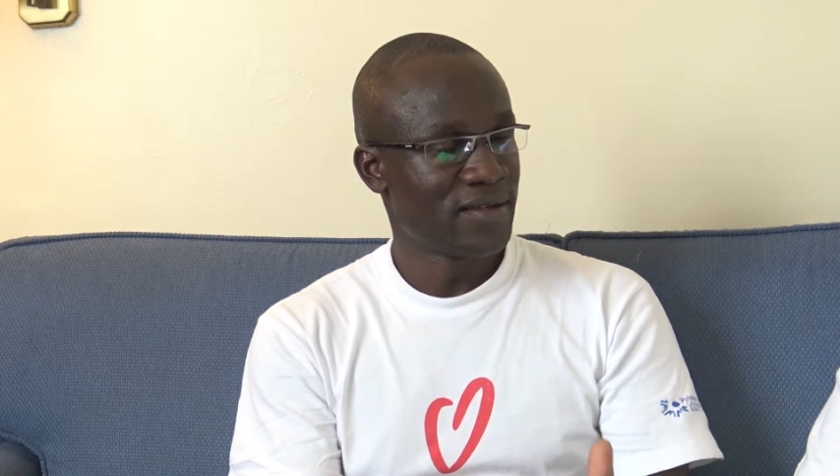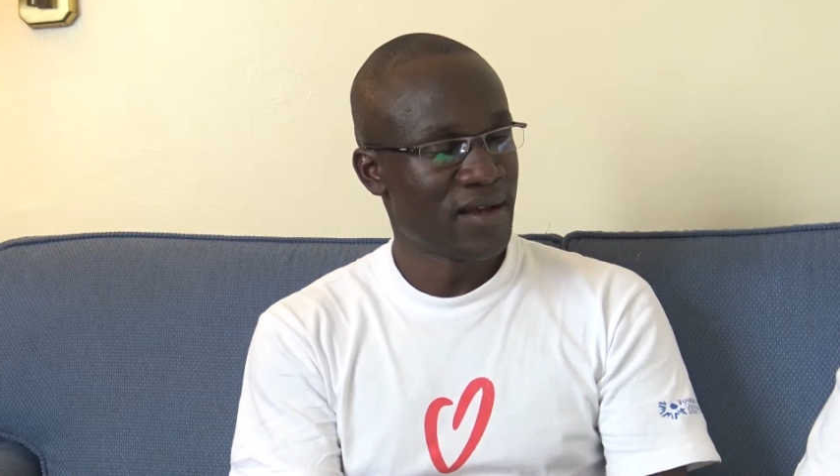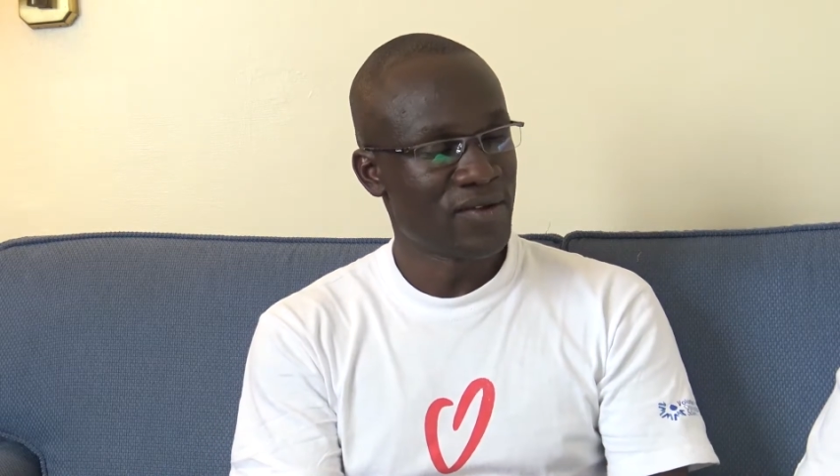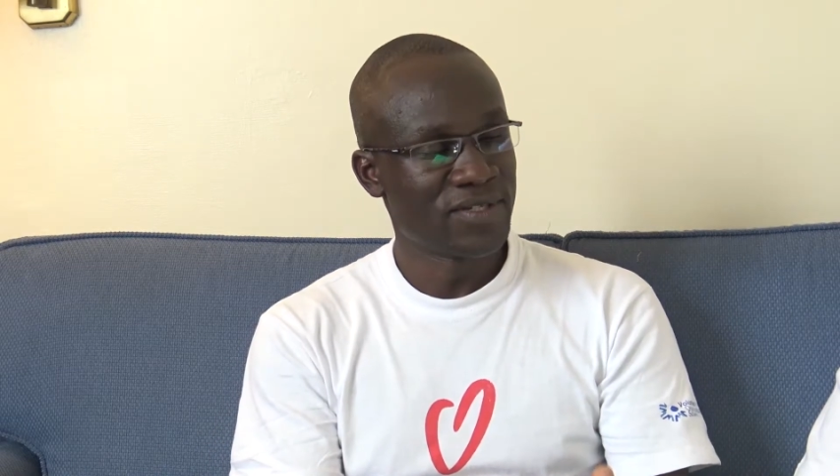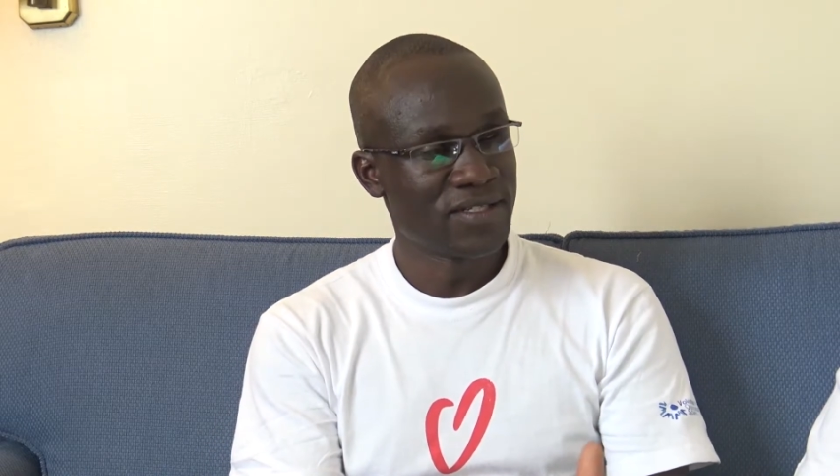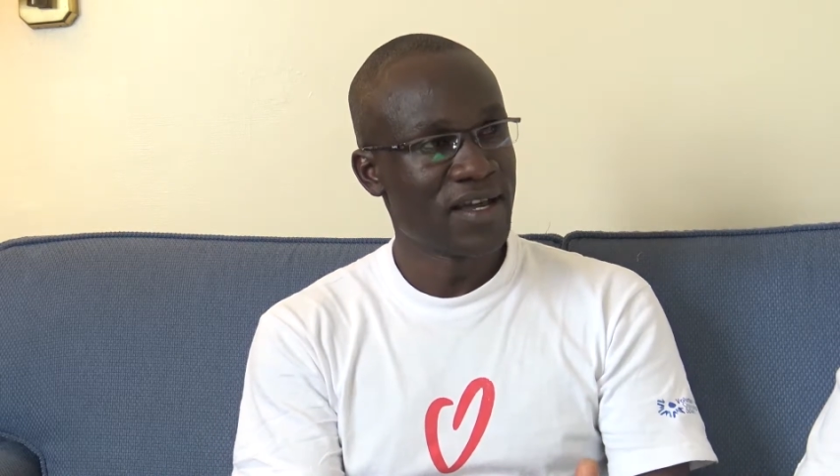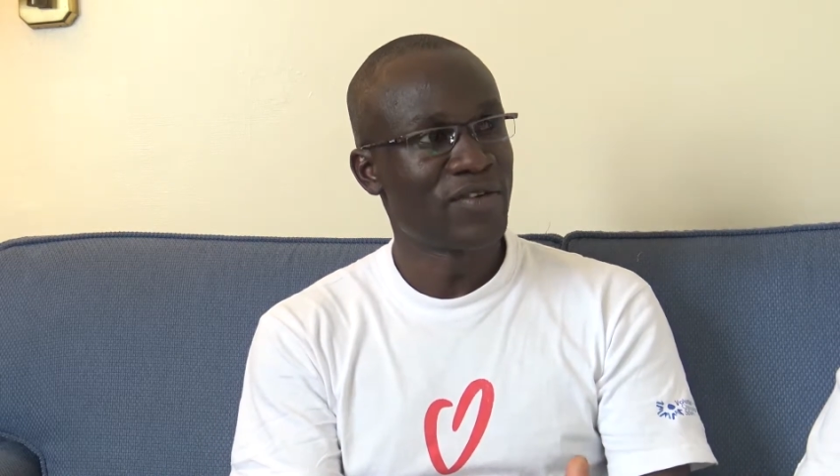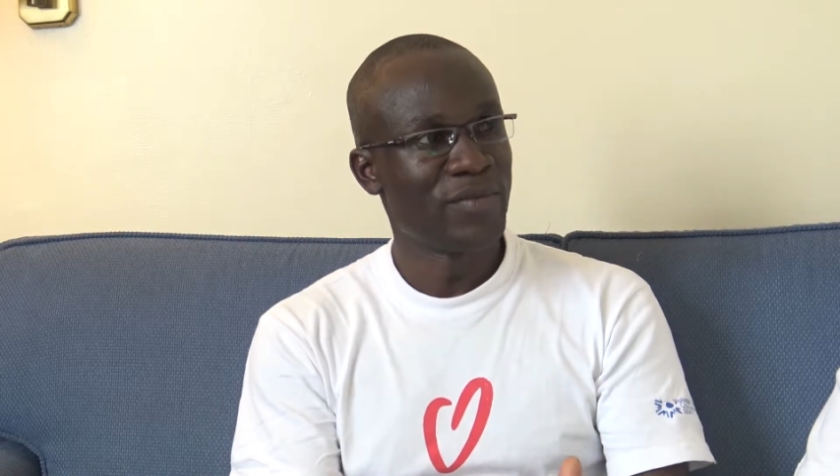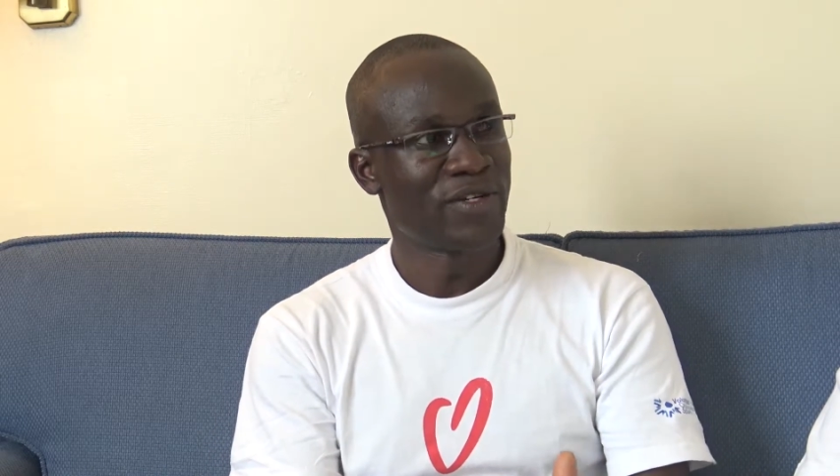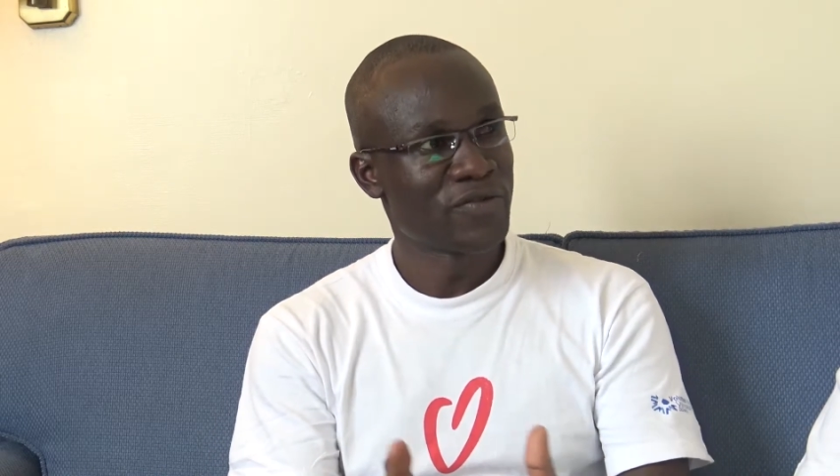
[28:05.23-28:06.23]
county
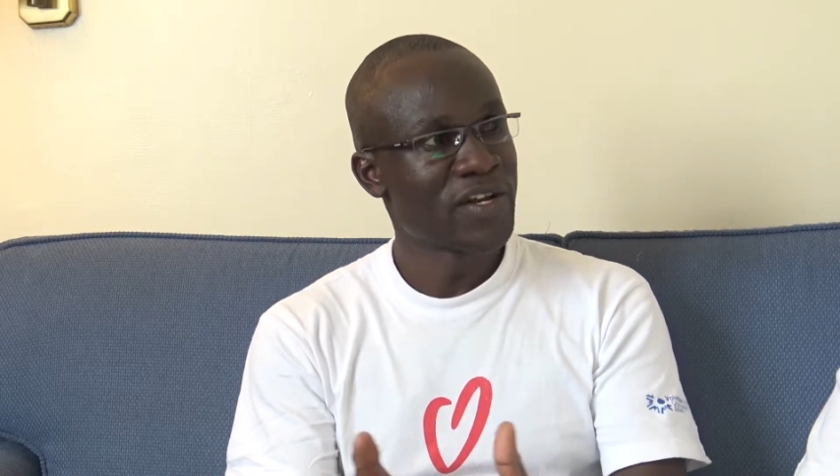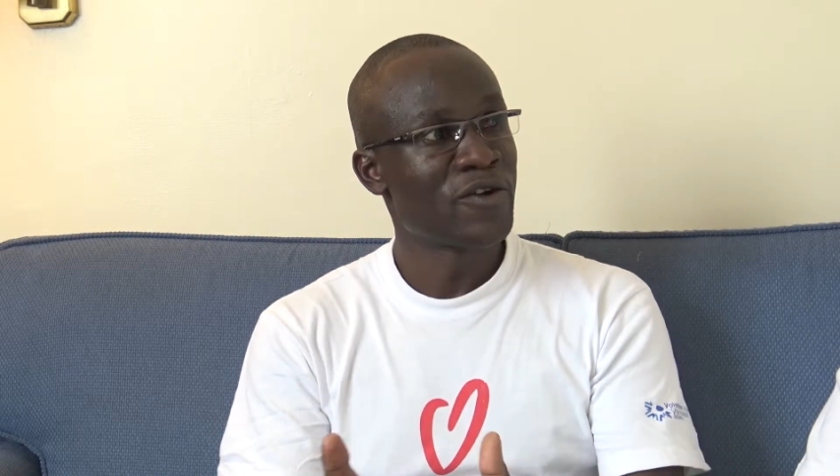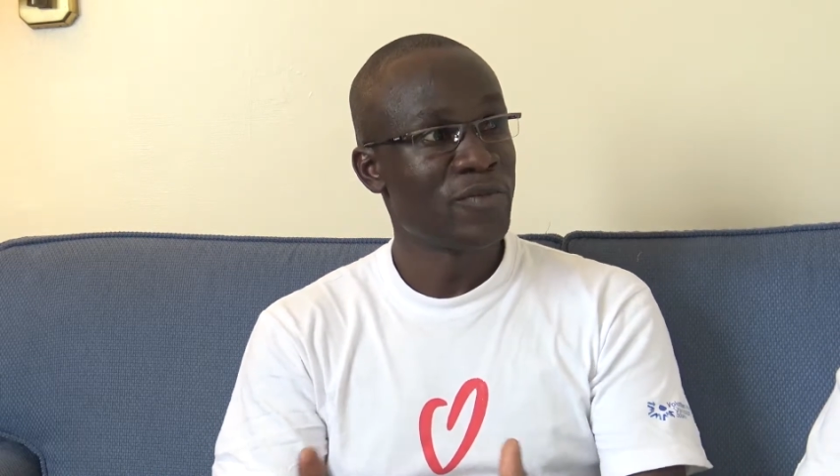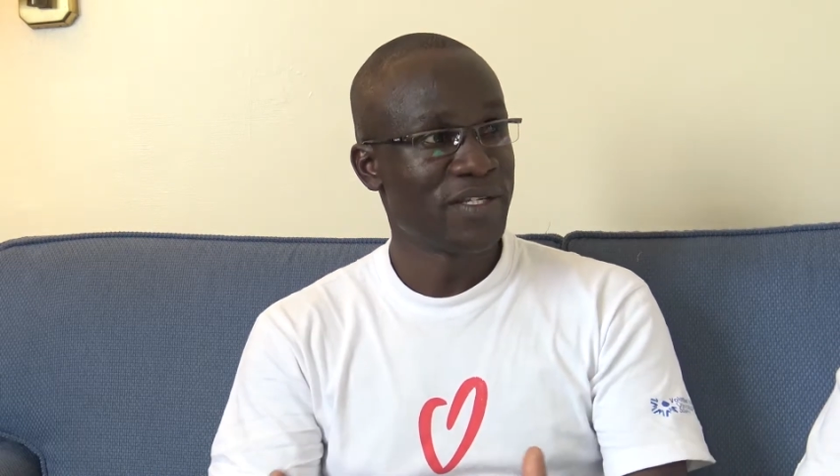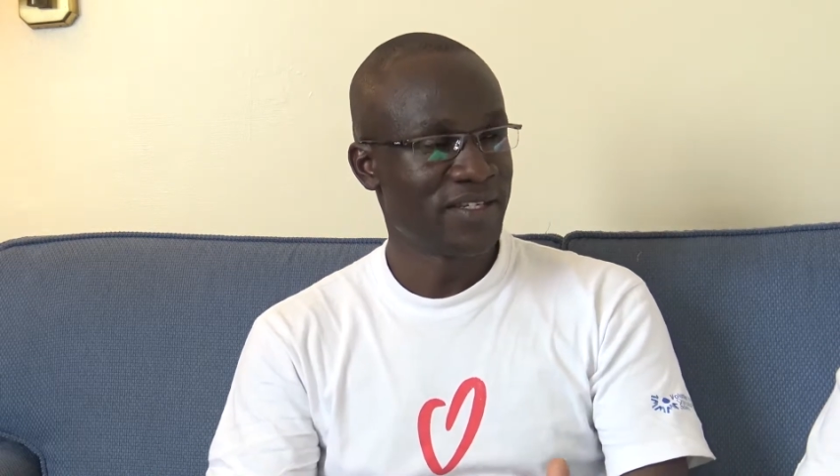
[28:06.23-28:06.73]
government of Nairobi